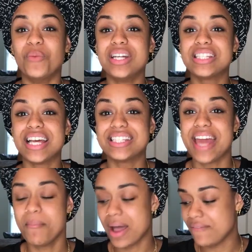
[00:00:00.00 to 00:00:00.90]
Once I
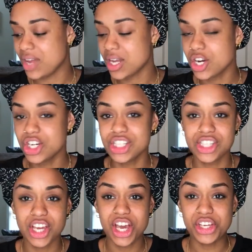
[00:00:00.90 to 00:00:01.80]
snap my
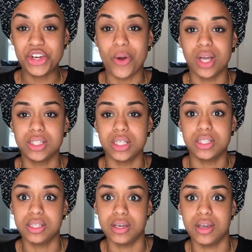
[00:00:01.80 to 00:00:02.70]
fingers, you're going to
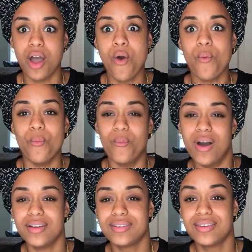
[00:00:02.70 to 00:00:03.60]
see
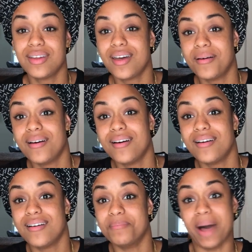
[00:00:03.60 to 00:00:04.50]
what
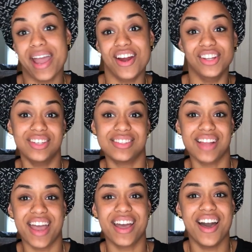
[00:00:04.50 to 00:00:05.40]
my hair looks
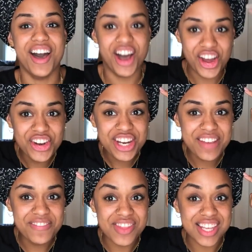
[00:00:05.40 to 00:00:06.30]
like
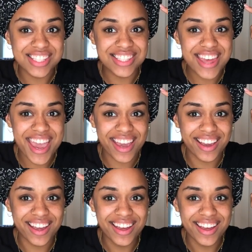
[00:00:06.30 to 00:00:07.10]
underneath this thing.